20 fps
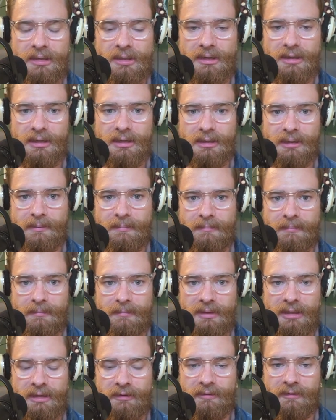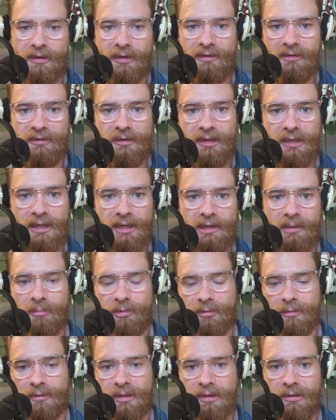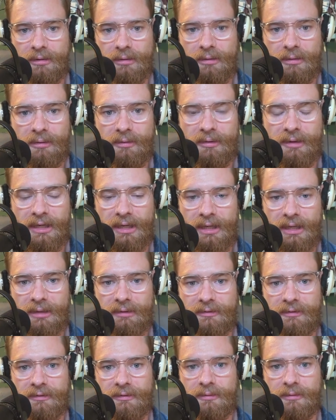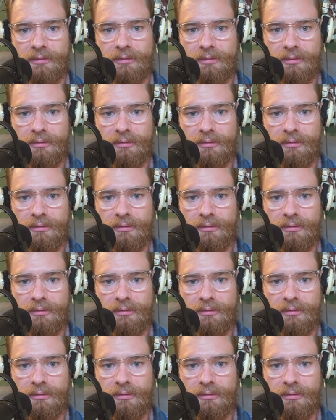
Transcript: Um, it's undeniable here that